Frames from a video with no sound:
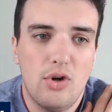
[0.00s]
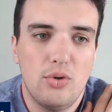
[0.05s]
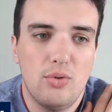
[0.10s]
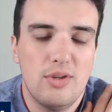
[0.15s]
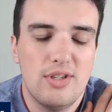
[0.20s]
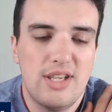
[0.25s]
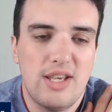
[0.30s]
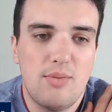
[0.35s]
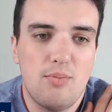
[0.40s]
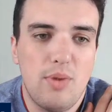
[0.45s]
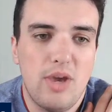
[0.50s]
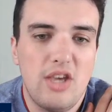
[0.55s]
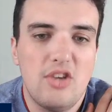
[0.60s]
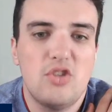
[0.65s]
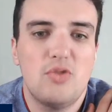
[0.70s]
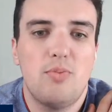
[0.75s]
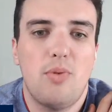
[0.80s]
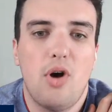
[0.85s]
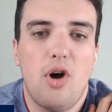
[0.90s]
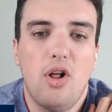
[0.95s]
who is a
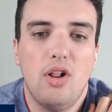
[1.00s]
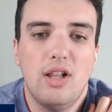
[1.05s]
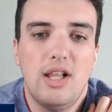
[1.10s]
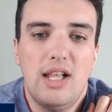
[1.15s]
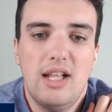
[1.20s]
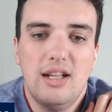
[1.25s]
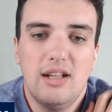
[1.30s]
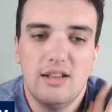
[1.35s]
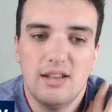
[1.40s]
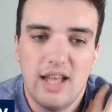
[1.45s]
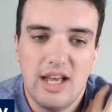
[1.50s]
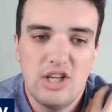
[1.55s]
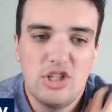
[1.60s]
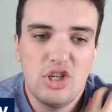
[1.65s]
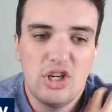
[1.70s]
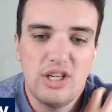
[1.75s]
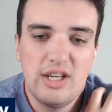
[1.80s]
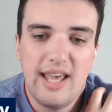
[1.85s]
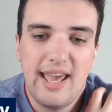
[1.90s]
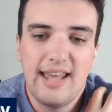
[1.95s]
baseball
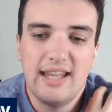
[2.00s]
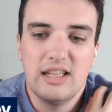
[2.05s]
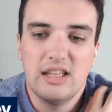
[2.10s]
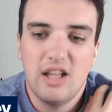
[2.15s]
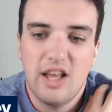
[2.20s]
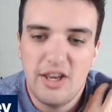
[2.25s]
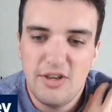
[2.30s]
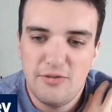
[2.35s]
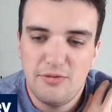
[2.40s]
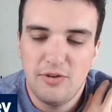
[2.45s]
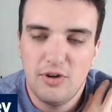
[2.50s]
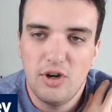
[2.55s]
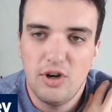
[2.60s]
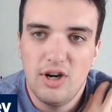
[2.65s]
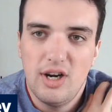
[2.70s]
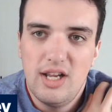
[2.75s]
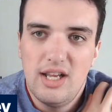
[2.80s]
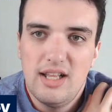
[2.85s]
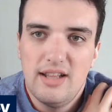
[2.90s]
legend and lifer